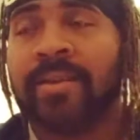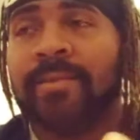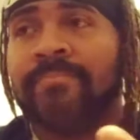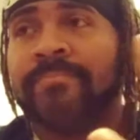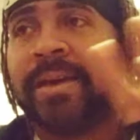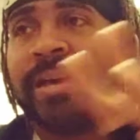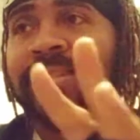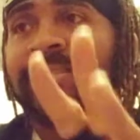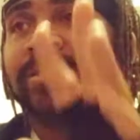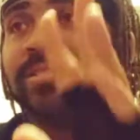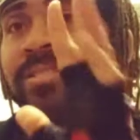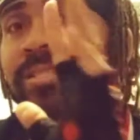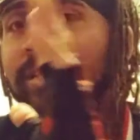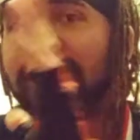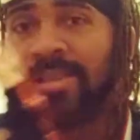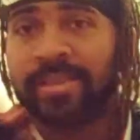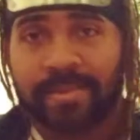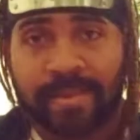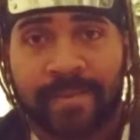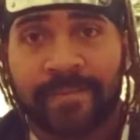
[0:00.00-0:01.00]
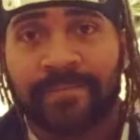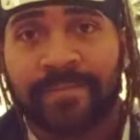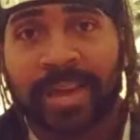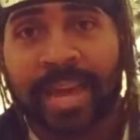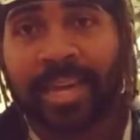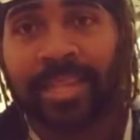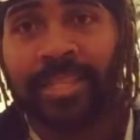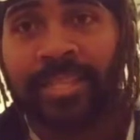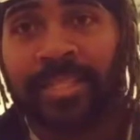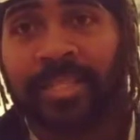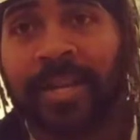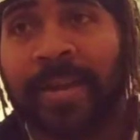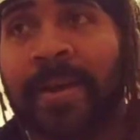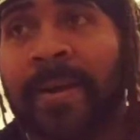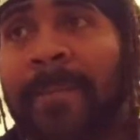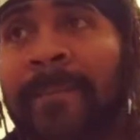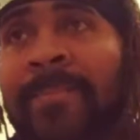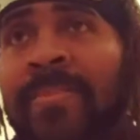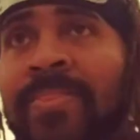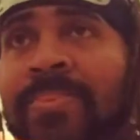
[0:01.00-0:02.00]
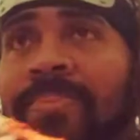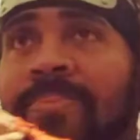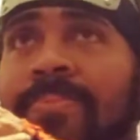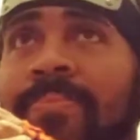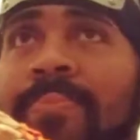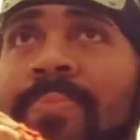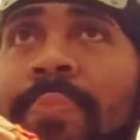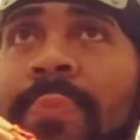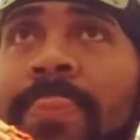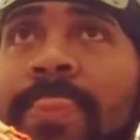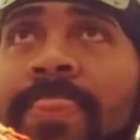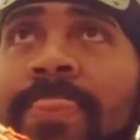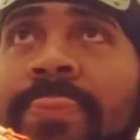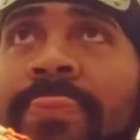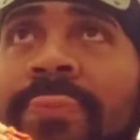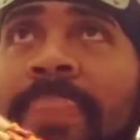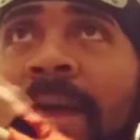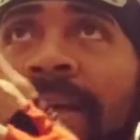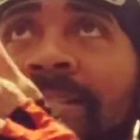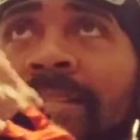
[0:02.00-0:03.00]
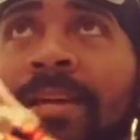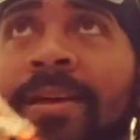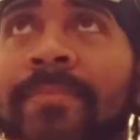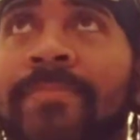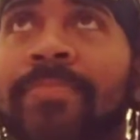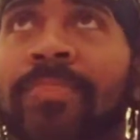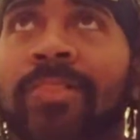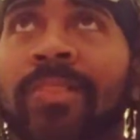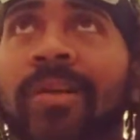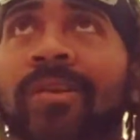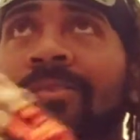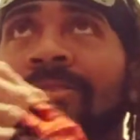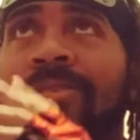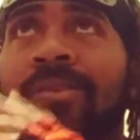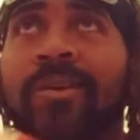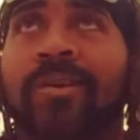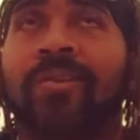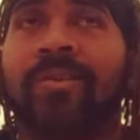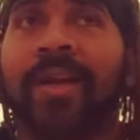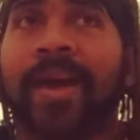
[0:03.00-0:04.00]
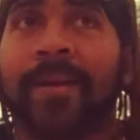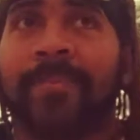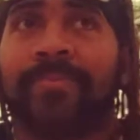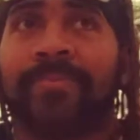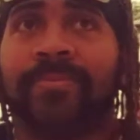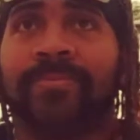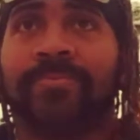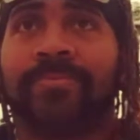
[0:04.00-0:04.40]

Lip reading: basically invade the gym, there's a little clip